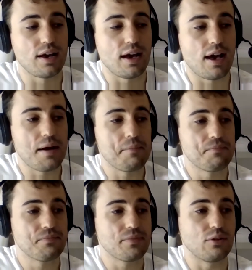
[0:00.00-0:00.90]

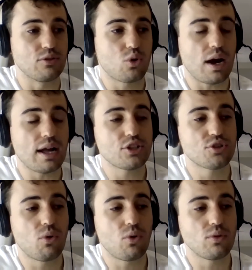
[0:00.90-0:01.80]
It was quite a
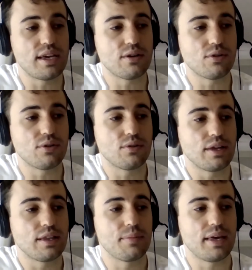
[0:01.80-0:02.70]
small deal
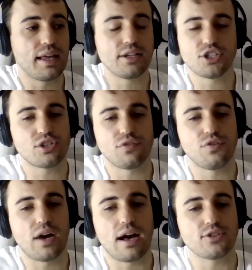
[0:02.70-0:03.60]
in the beginning, just a
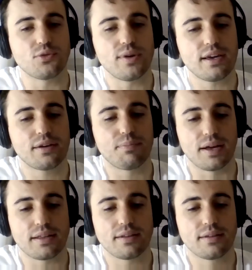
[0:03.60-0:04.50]
few hours a week.
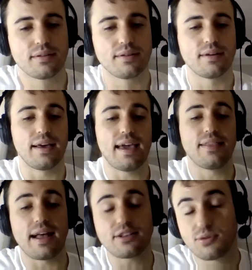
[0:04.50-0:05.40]
But
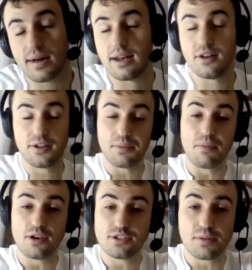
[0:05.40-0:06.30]
again, that's where I learned the
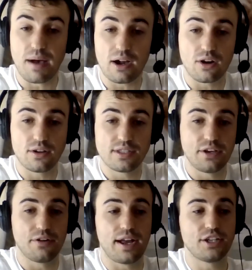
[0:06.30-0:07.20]
most about
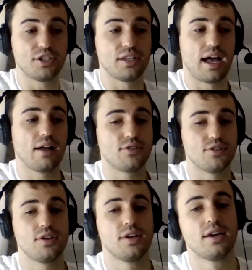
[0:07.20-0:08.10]
content creation, how
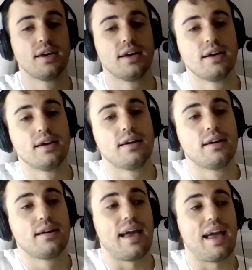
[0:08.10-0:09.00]
to
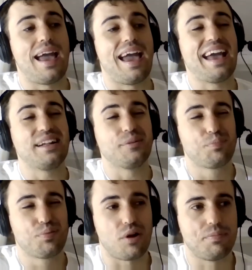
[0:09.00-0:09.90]
edit
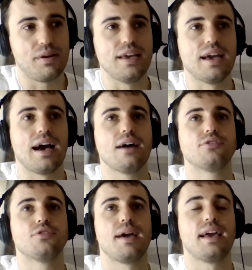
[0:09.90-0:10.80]
properly, how
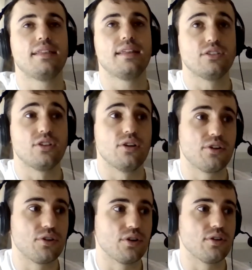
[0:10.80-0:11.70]
to make things look
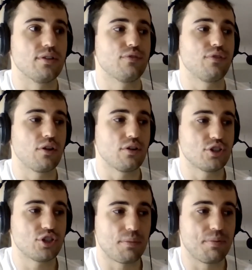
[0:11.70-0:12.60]
good,
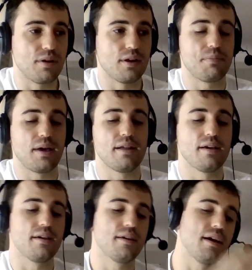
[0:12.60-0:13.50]
Photoshop a lot
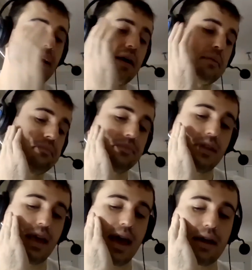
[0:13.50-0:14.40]
better.
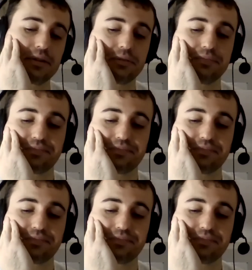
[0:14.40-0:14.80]
And